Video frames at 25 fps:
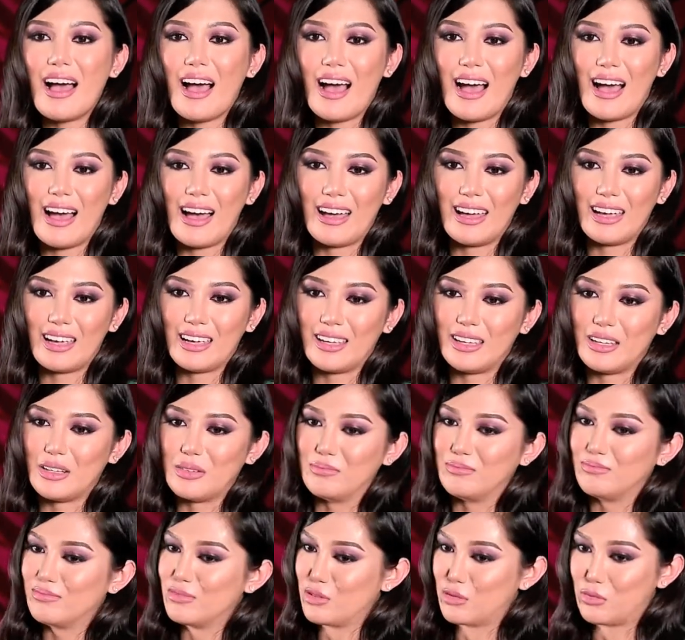I
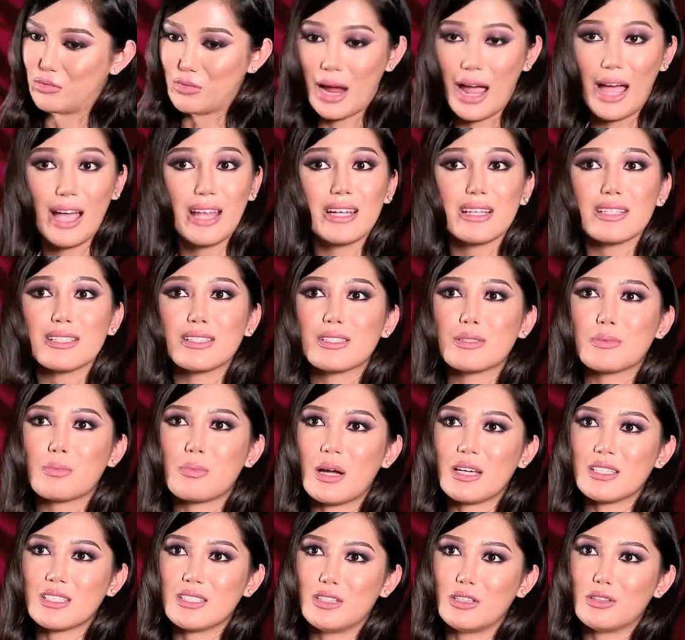ran as
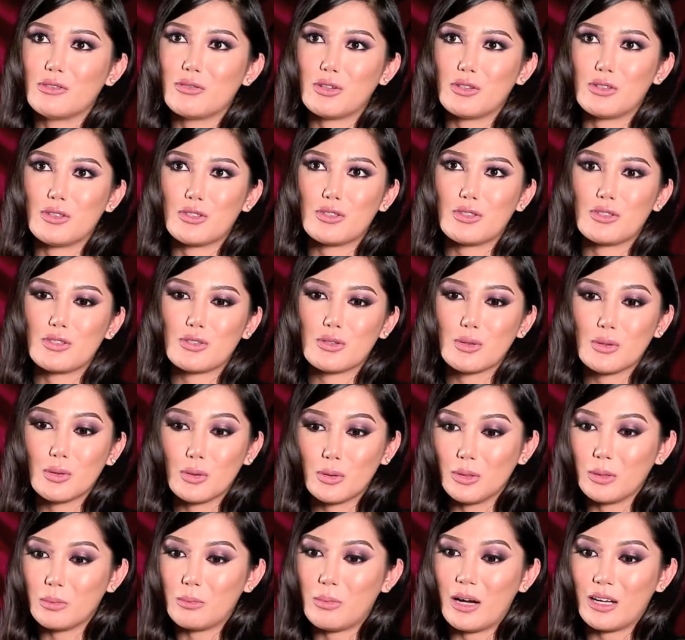president for the
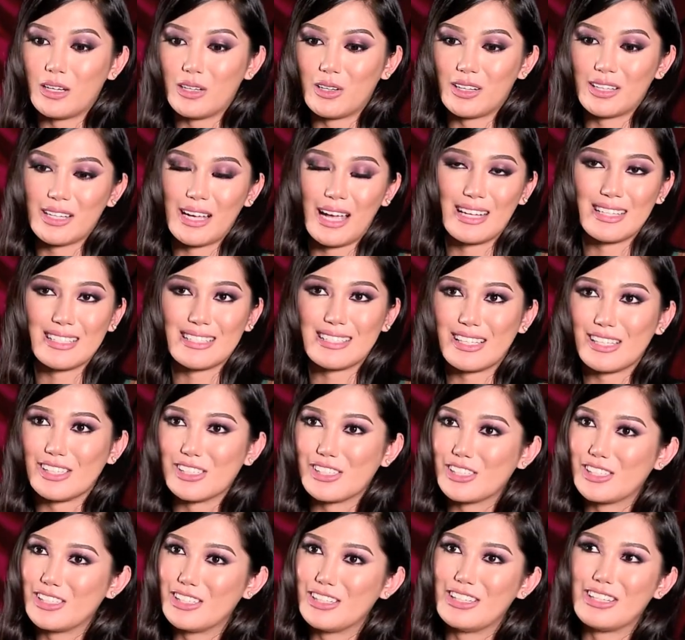school body
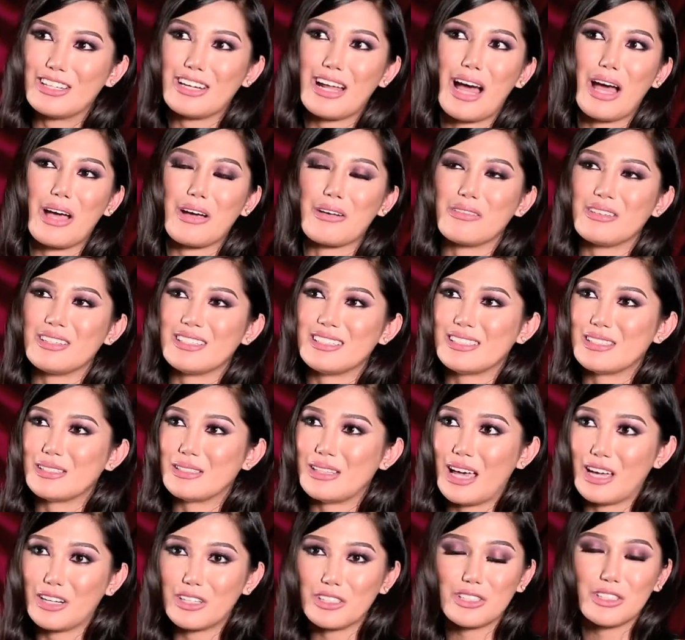organization. I was
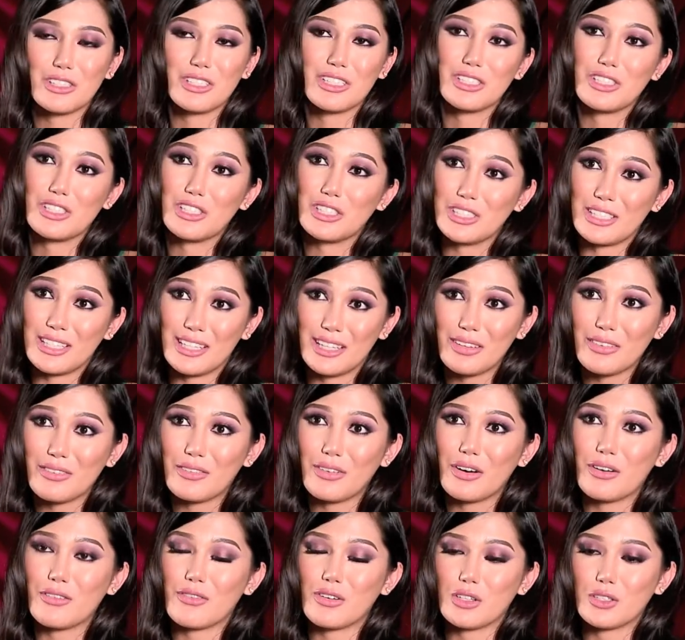editor-in-chief
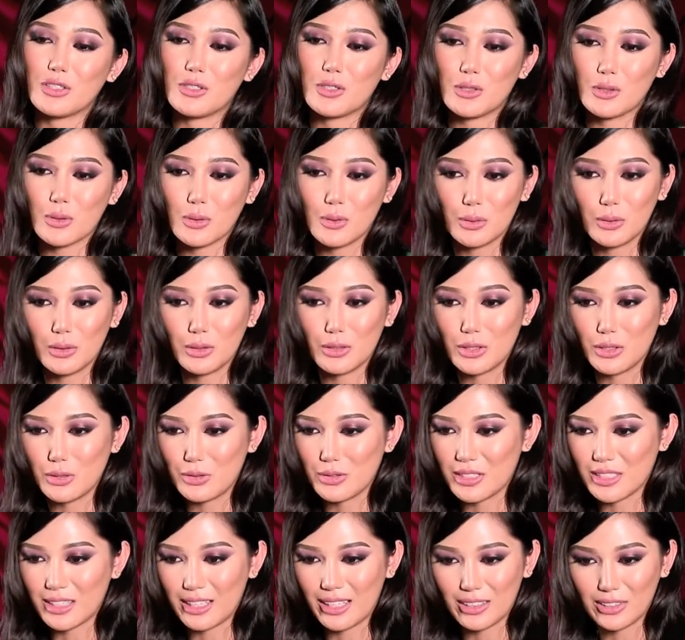of our school
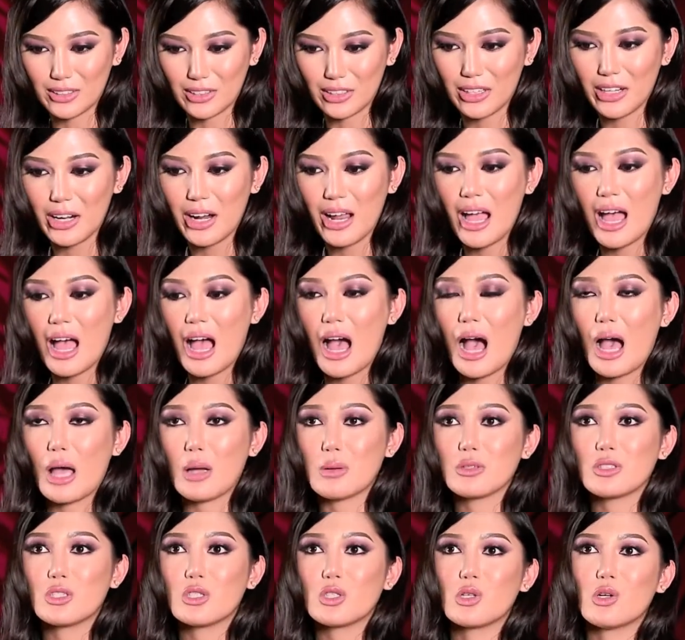newsletter. I
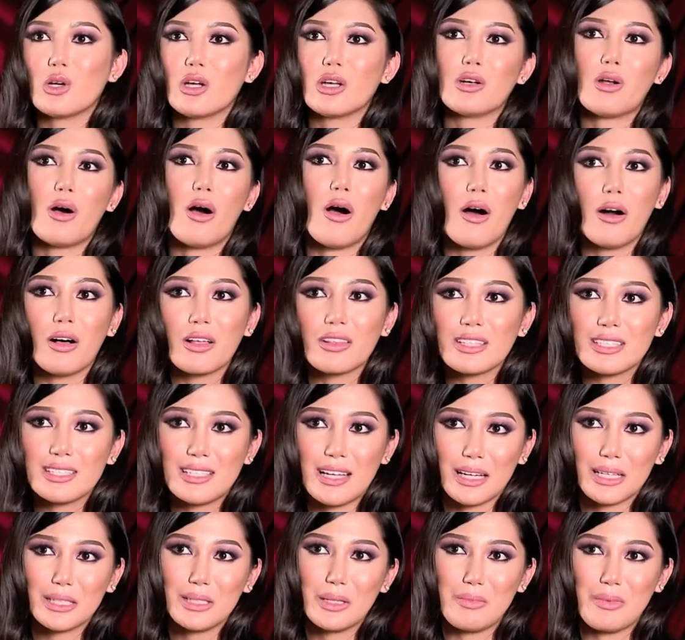would join all the
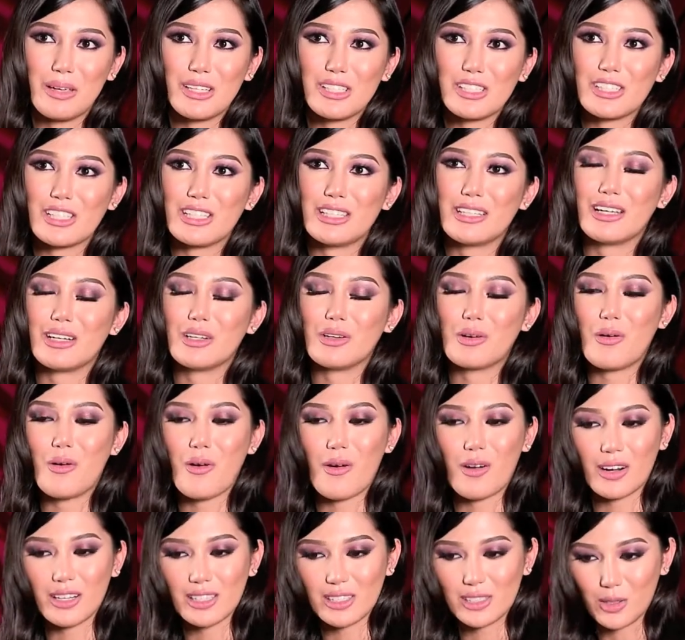declamation and
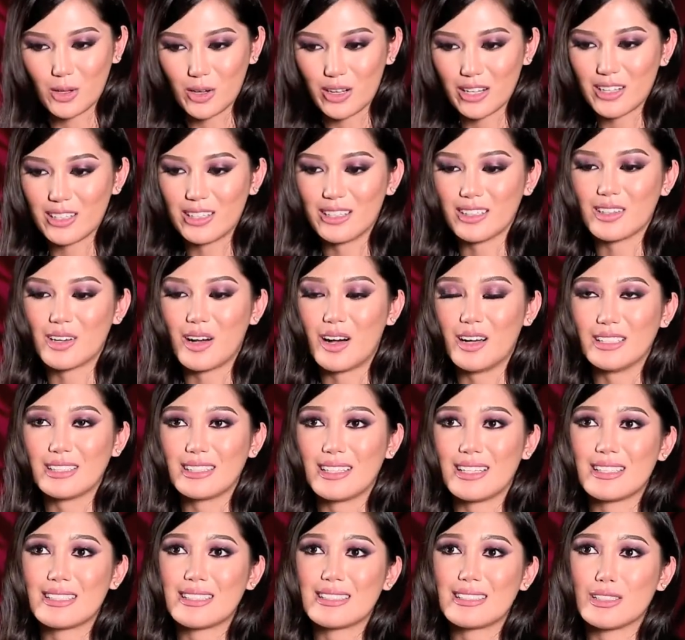oratorical
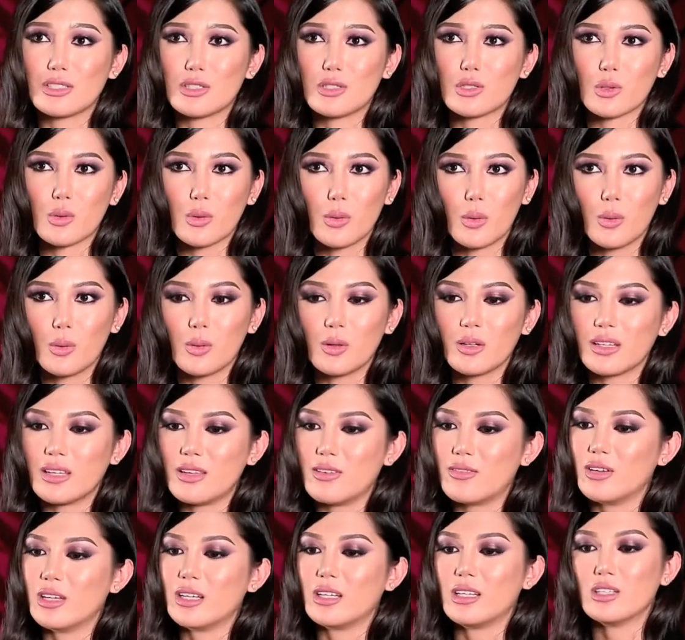contests in school,
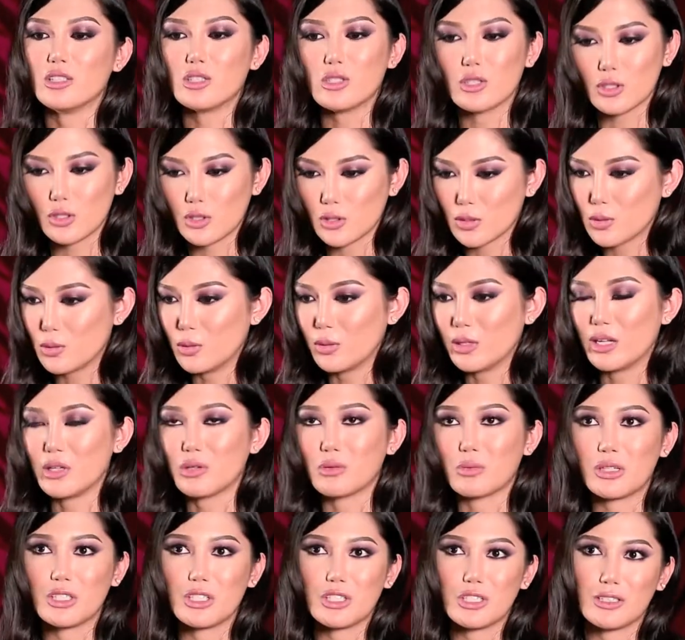even inter-school
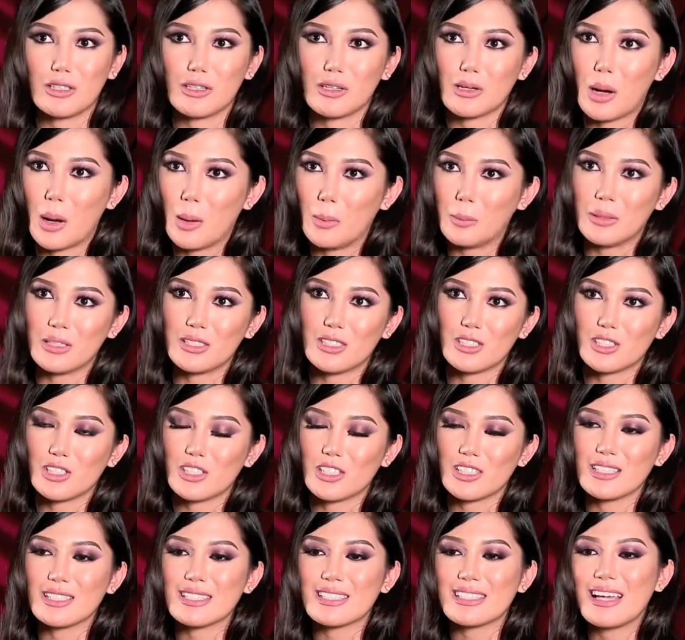and regional
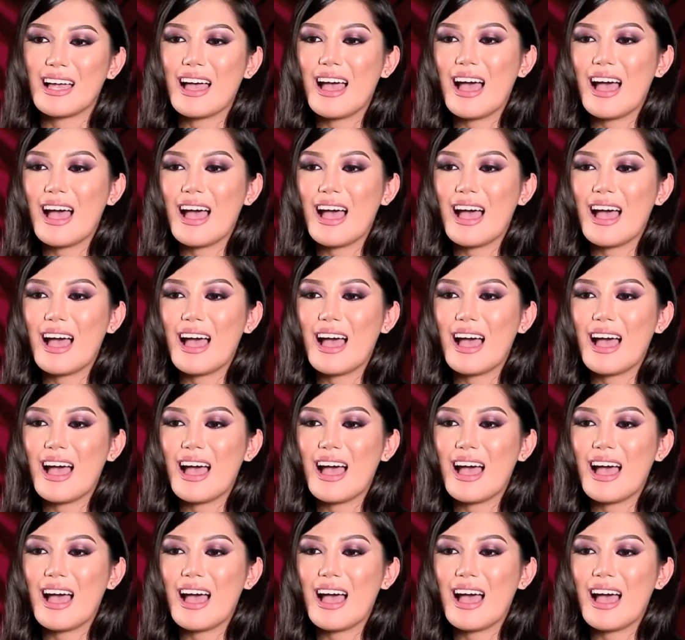competitions.